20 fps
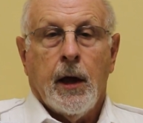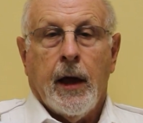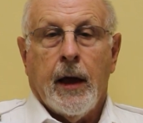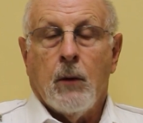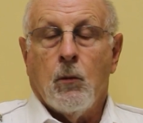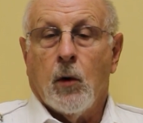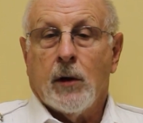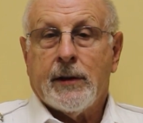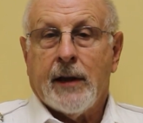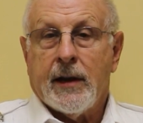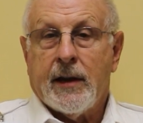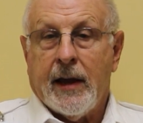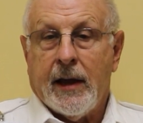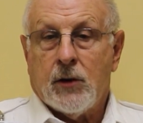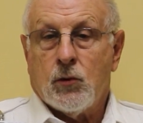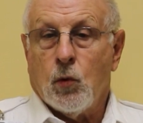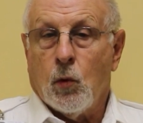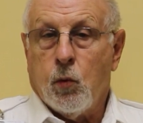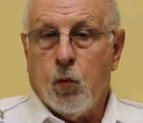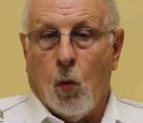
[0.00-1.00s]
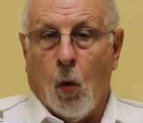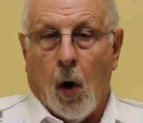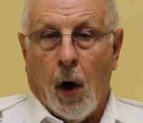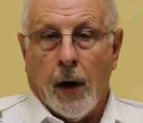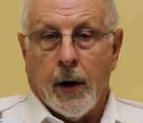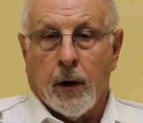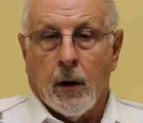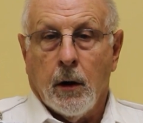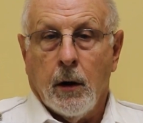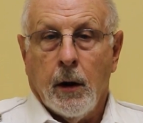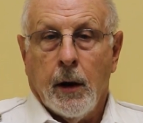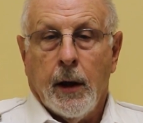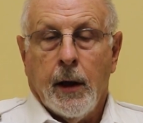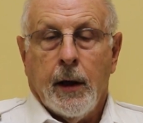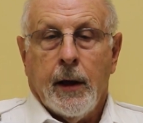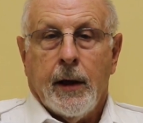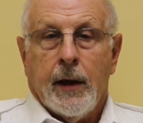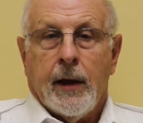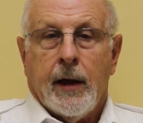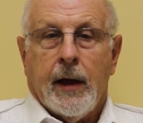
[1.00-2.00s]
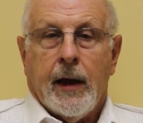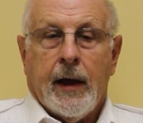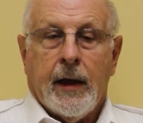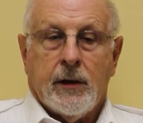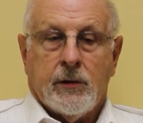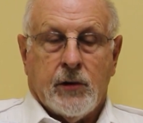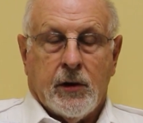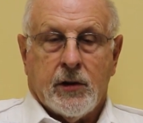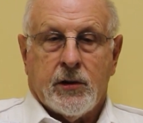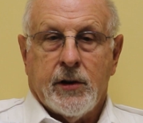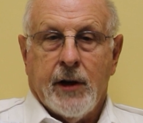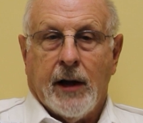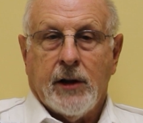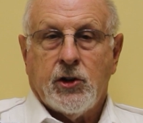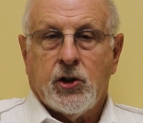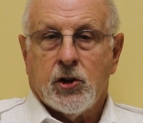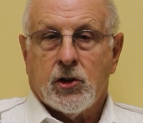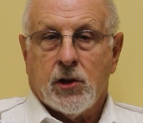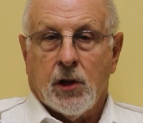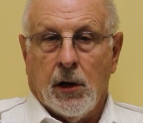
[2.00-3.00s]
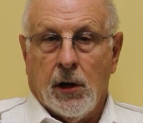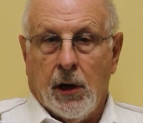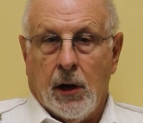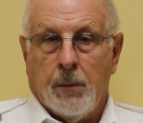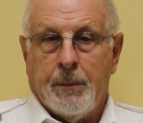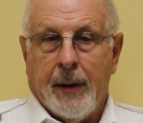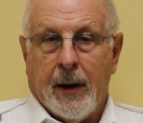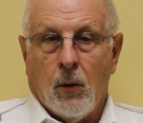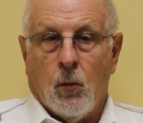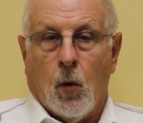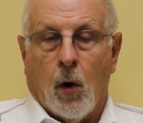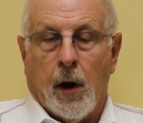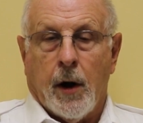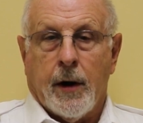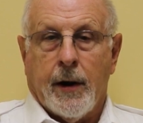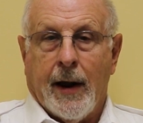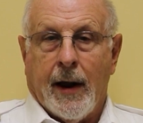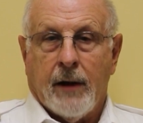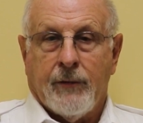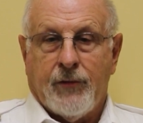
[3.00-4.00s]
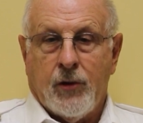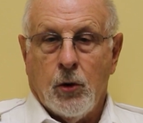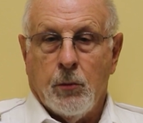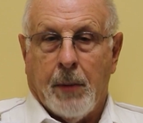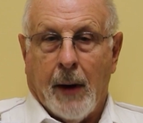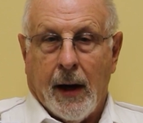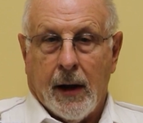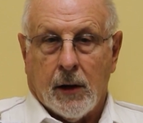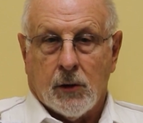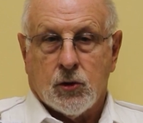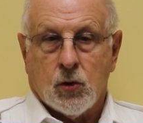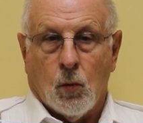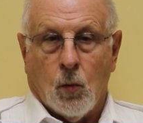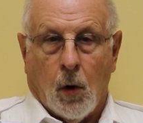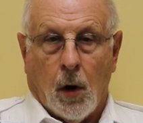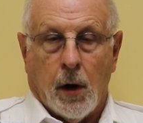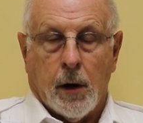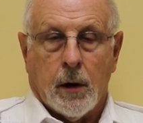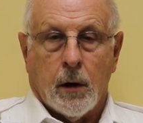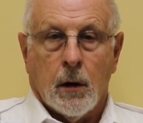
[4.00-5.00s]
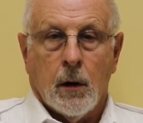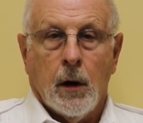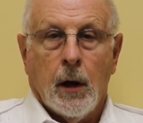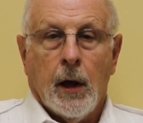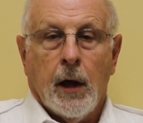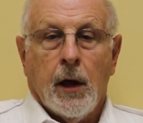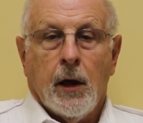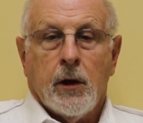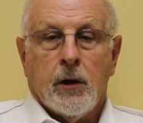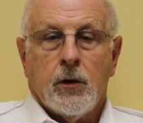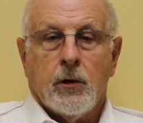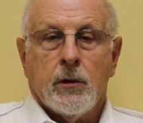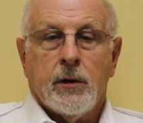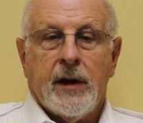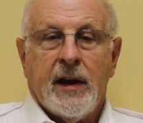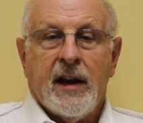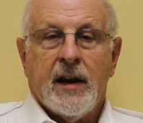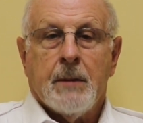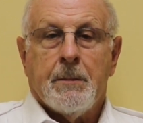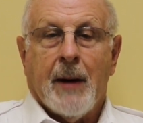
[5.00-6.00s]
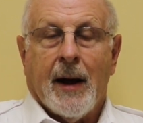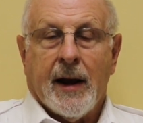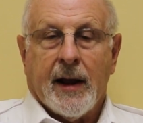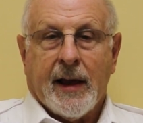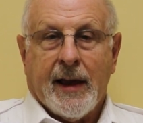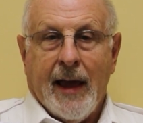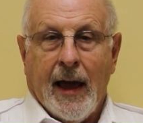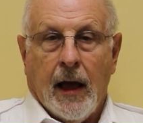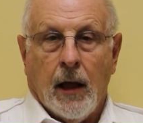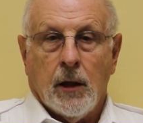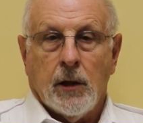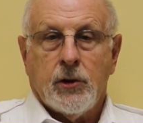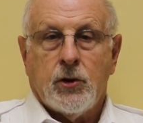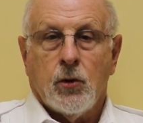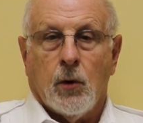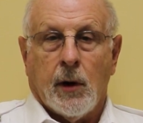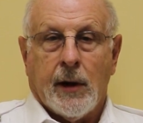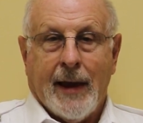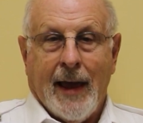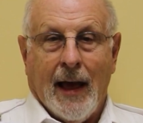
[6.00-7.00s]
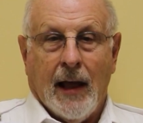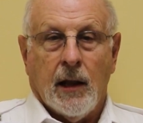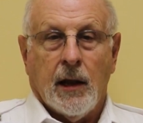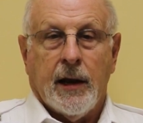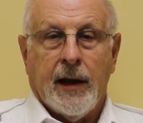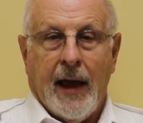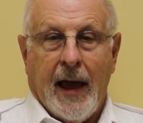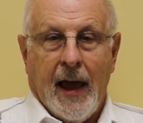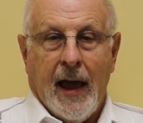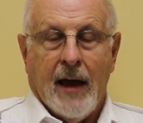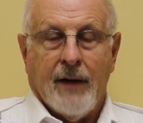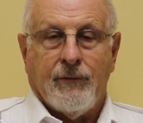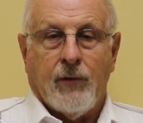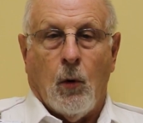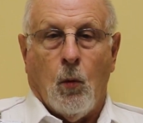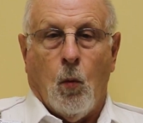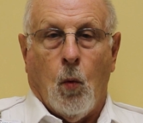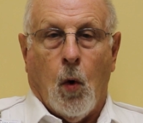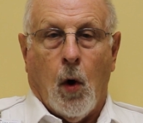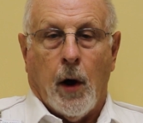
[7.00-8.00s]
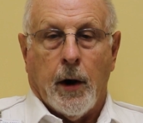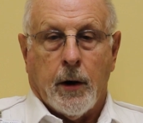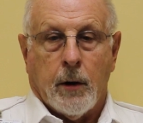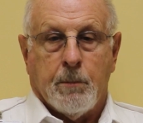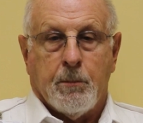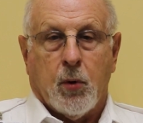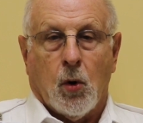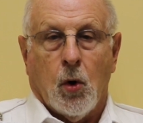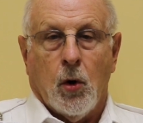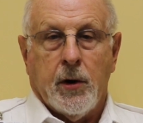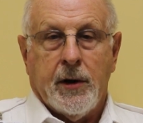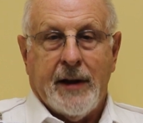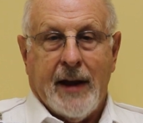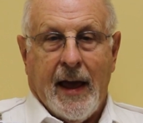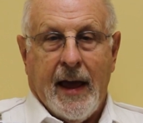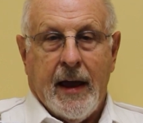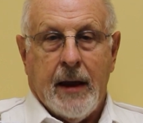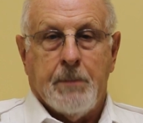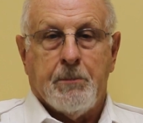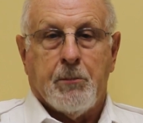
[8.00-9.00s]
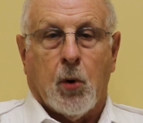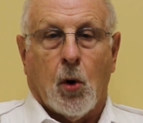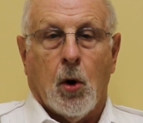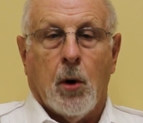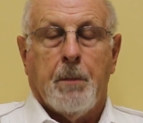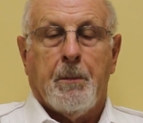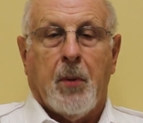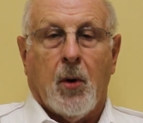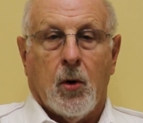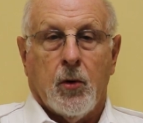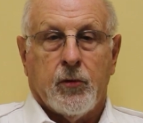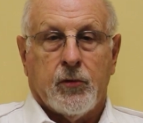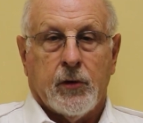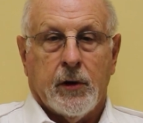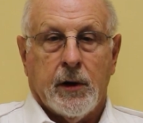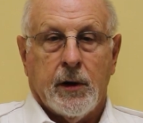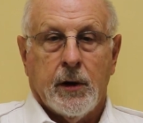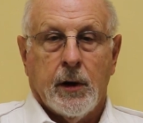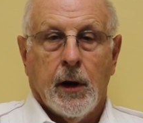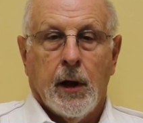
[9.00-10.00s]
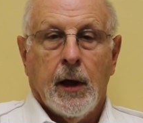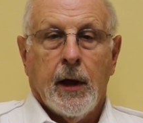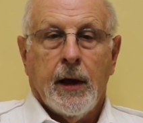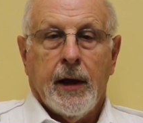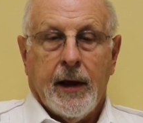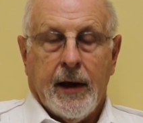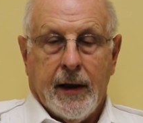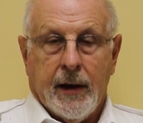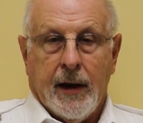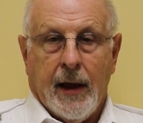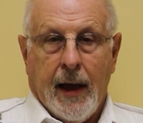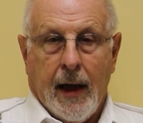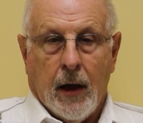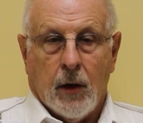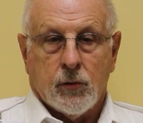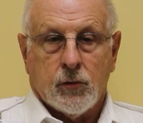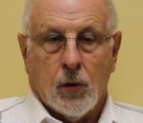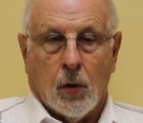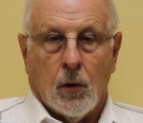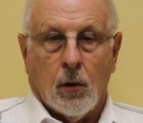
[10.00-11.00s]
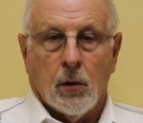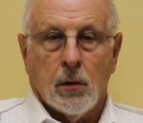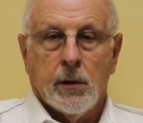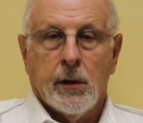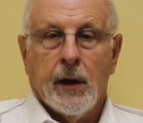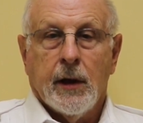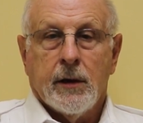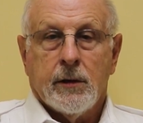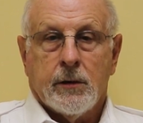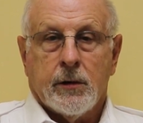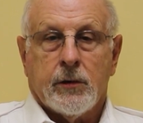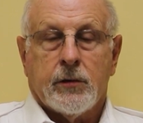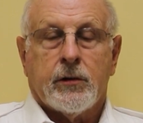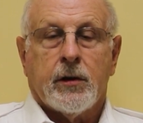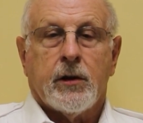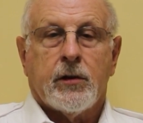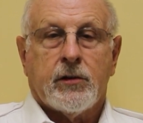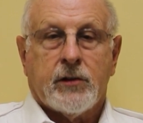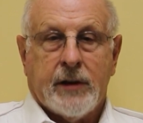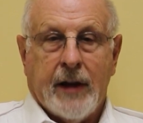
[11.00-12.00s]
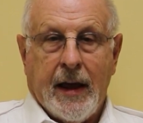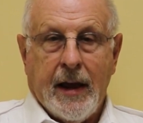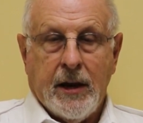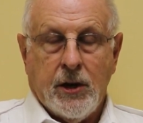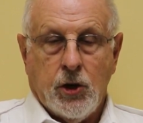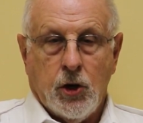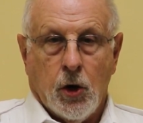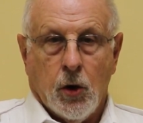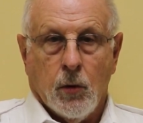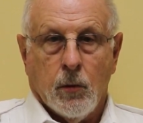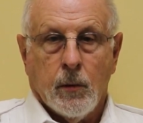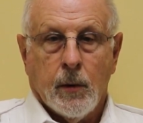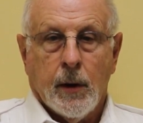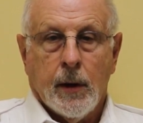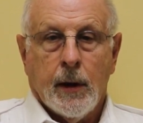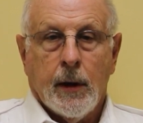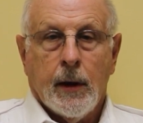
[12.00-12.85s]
And what that takes with water is it's not just a little bit of water, not a few bottles of water. You need about 1 gallon to 1.5 gallons of water per day per person in the household to sustain you.